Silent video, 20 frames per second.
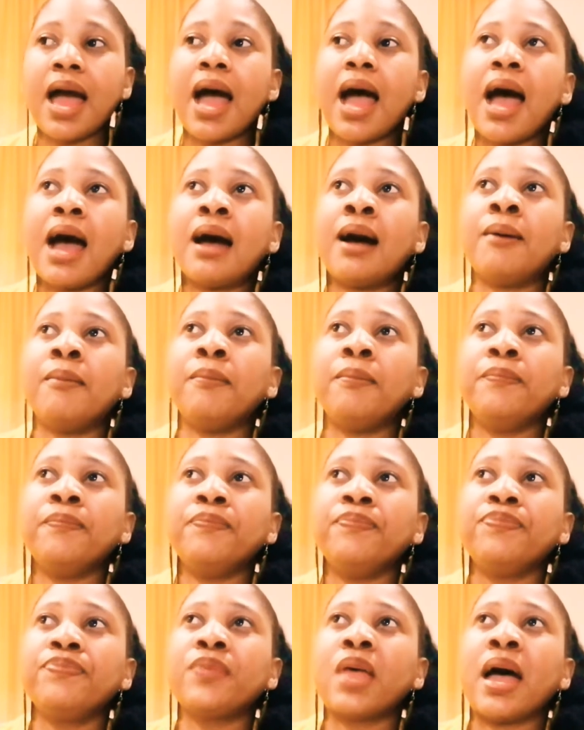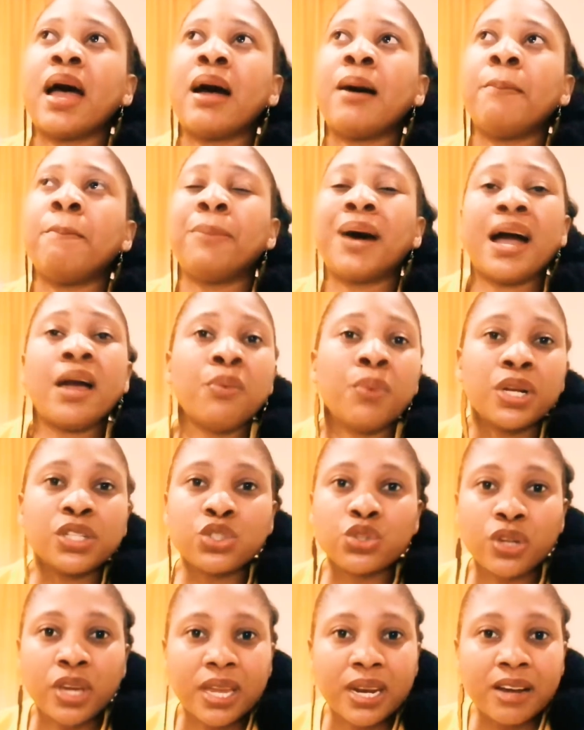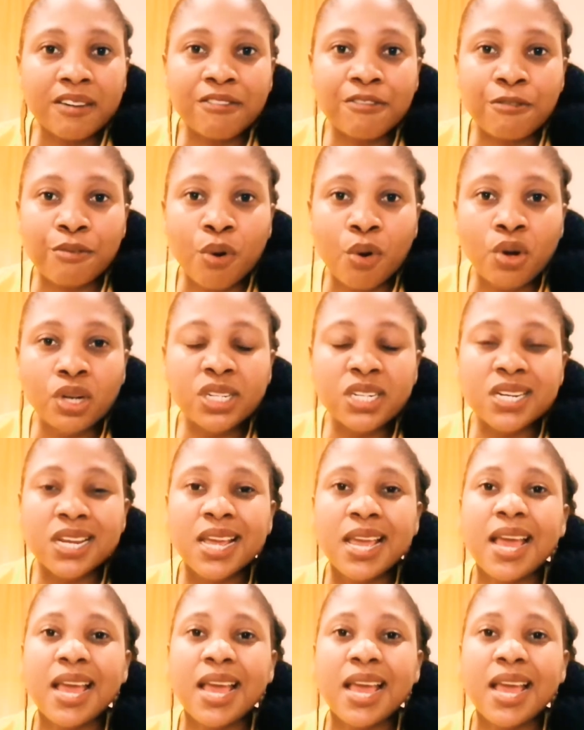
Buy what you can afford,